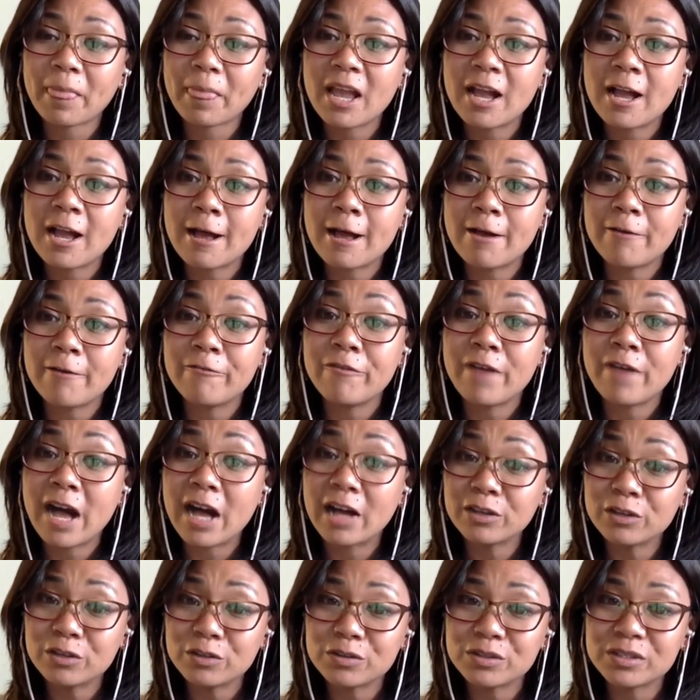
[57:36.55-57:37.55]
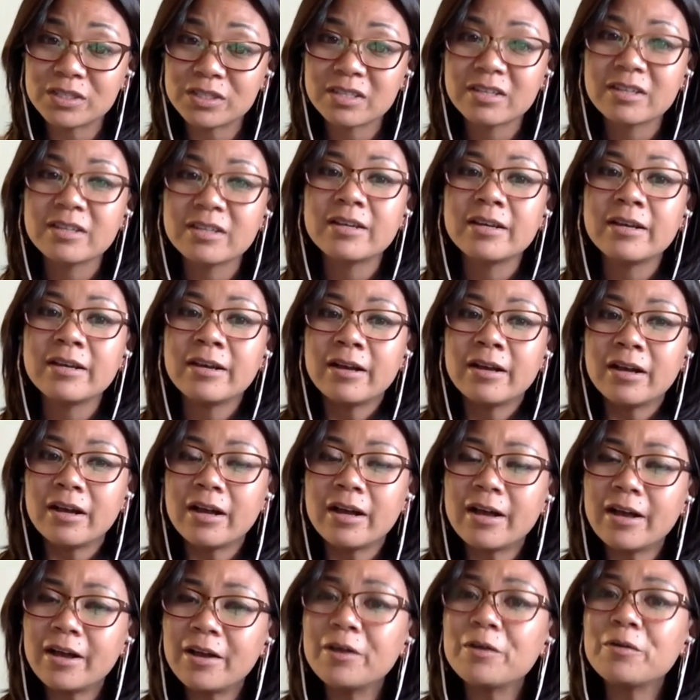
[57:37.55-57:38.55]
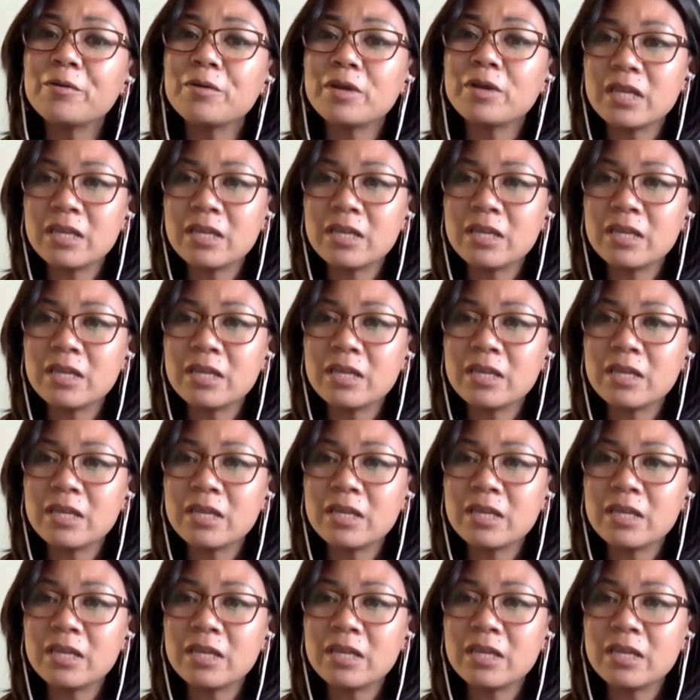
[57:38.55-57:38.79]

values, go